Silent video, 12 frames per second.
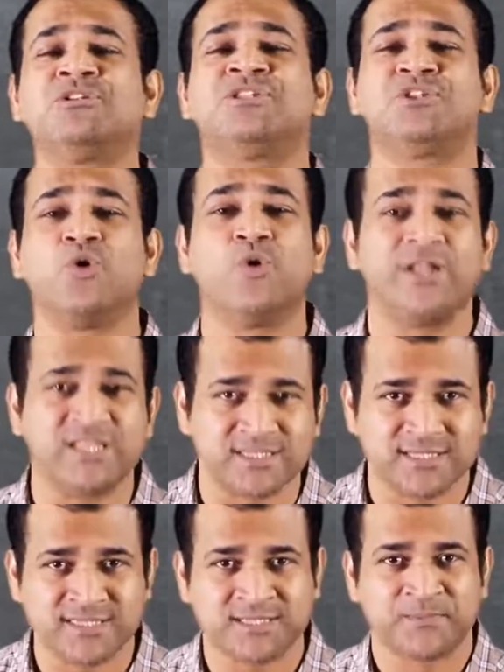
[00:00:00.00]
stories
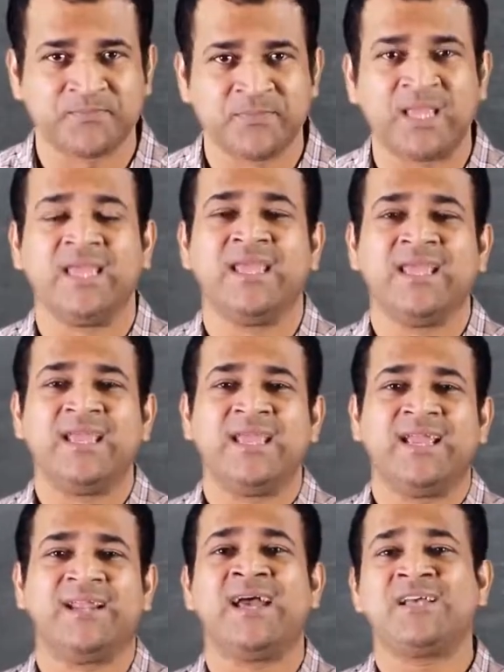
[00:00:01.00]

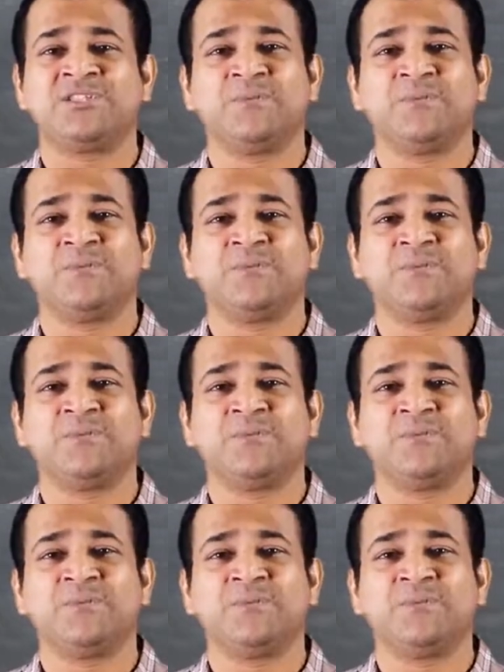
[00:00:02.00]
it has